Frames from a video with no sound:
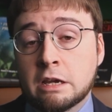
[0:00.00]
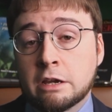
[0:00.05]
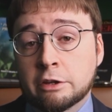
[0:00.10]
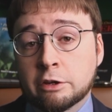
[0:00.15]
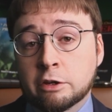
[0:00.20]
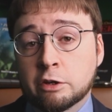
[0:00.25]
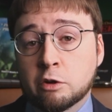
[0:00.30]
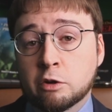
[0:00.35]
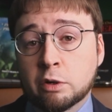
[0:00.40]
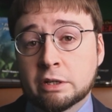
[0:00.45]

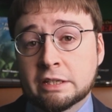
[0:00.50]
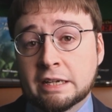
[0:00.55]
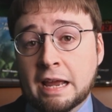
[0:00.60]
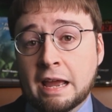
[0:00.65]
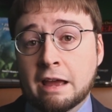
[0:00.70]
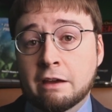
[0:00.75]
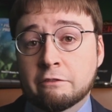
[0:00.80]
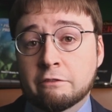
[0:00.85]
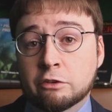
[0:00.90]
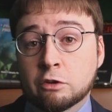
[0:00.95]
You're going to
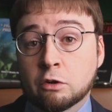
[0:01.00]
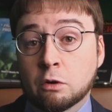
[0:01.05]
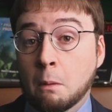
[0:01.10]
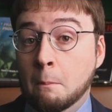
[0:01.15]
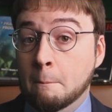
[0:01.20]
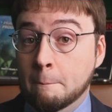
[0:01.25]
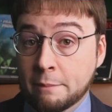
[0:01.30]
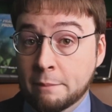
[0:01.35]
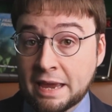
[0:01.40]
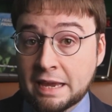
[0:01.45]
have your
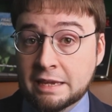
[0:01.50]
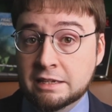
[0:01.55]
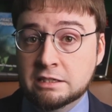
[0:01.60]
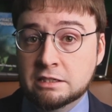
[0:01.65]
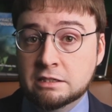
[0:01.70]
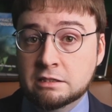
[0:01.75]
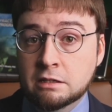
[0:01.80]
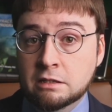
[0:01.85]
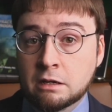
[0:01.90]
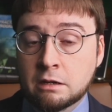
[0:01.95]

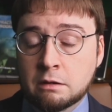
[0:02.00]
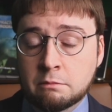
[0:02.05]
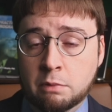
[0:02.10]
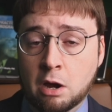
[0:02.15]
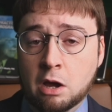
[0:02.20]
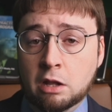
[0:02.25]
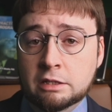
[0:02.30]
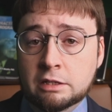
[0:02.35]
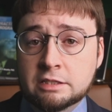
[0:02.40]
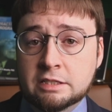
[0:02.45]
base
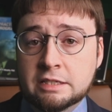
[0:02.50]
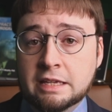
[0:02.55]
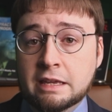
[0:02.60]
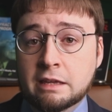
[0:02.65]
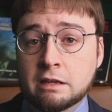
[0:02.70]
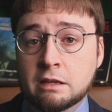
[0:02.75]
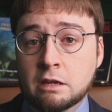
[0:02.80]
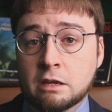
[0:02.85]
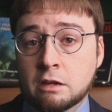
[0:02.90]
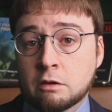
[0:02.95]

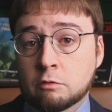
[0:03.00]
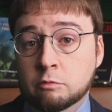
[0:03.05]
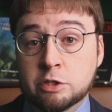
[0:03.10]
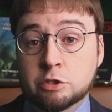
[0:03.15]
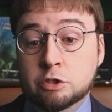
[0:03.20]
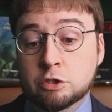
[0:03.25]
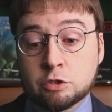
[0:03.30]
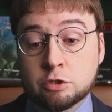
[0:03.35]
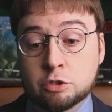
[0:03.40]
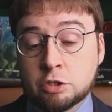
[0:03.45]
policy, which
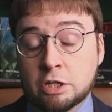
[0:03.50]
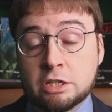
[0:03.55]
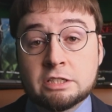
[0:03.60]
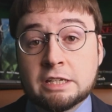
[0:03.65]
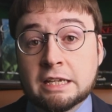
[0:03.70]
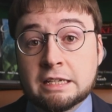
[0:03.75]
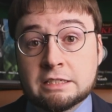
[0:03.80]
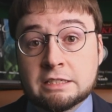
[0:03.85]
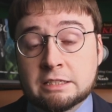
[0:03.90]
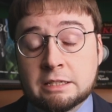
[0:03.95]
is just
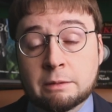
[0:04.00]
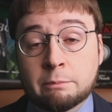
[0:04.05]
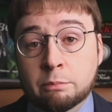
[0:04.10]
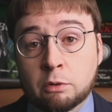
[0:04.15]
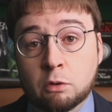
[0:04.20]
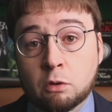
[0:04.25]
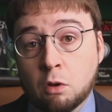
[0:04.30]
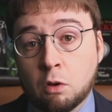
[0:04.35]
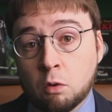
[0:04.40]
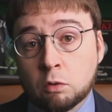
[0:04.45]
a
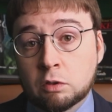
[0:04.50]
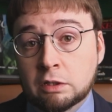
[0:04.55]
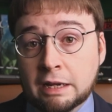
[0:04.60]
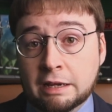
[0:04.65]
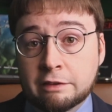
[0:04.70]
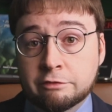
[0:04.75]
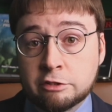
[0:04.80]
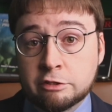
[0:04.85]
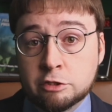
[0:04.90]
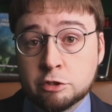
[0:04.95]
simple whole
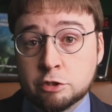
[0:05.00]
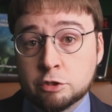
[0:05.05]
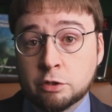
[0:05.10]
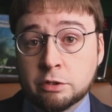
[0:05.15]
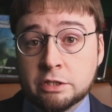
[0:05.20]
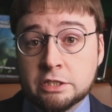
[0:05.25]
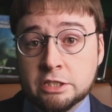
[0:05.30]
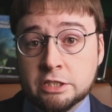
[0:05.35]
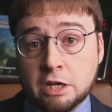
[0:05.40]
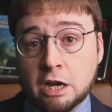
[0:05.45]
life
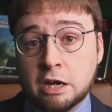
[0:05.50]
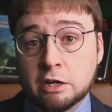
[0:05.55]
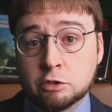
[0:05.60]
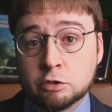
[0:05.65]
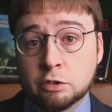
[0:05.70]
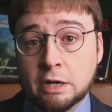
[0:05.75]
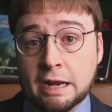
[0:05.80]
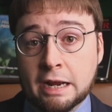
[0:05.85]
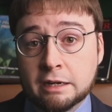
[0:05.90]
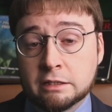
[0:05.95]
insurance
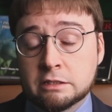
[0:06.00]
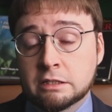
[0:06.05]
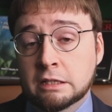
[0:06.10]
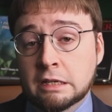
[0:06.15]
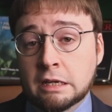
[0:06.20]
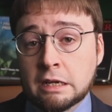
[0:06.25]
contract.